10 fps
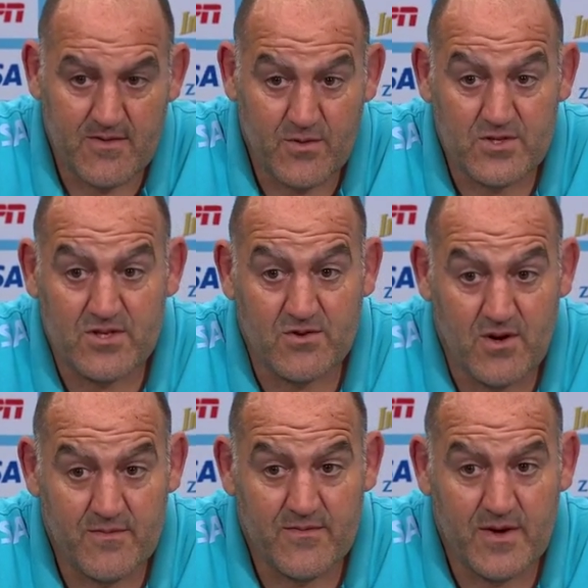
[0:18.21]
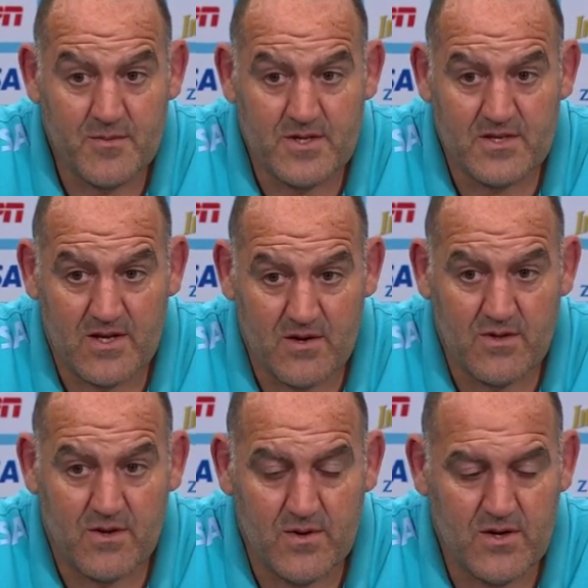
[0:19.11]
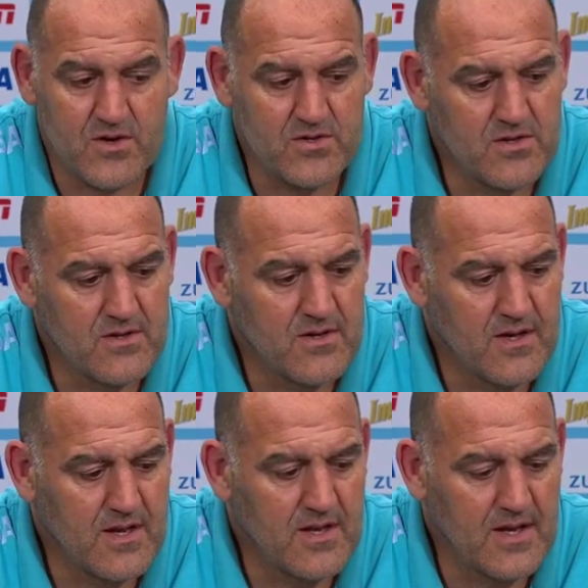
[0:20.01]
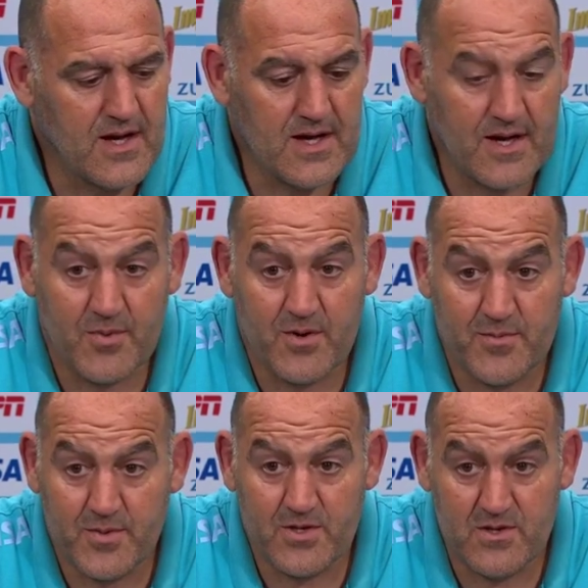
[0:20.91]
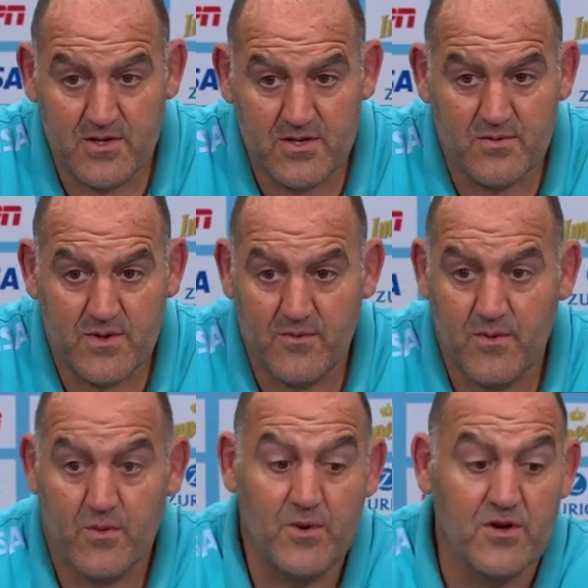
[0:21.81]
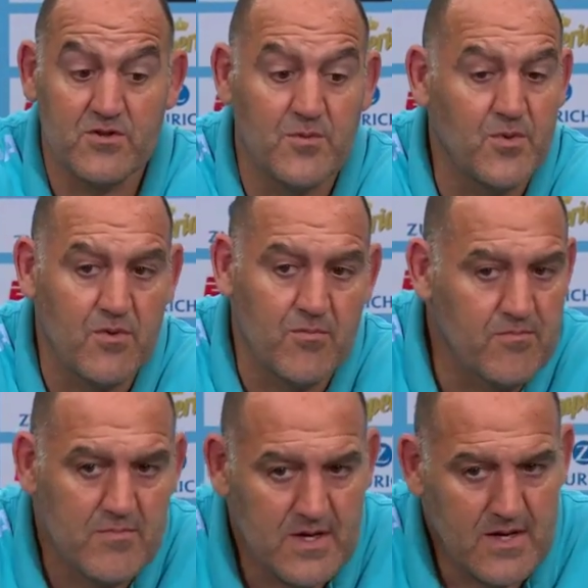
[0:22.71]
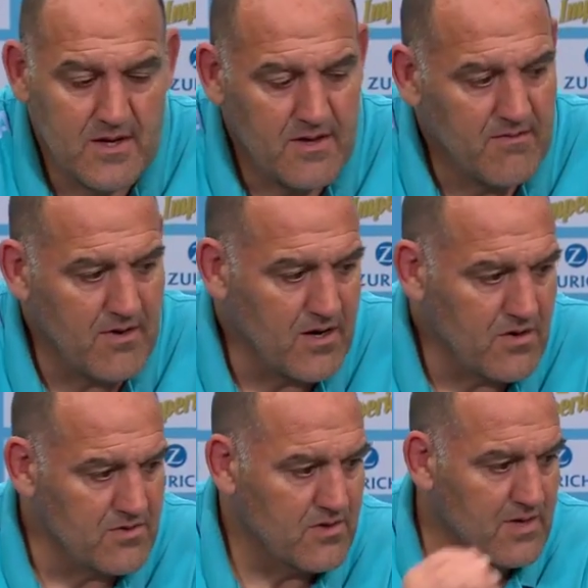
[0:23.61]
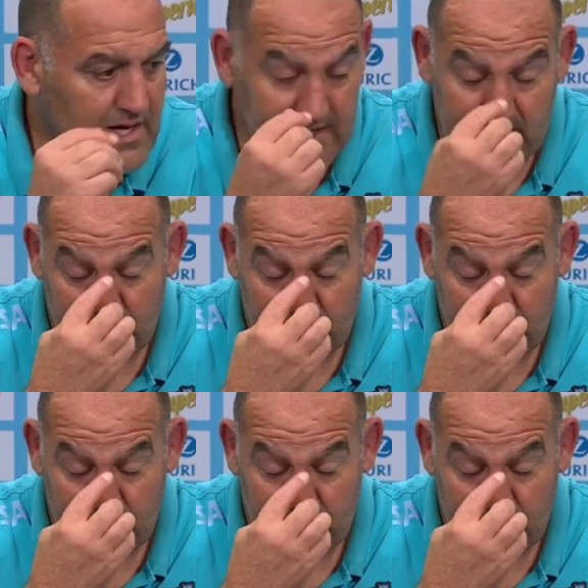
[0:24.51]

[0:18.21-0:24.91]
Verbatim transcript: There was a scrum five metres out that we lost, and uh, a couple of opportunities where, where we lost the ball very close to the line.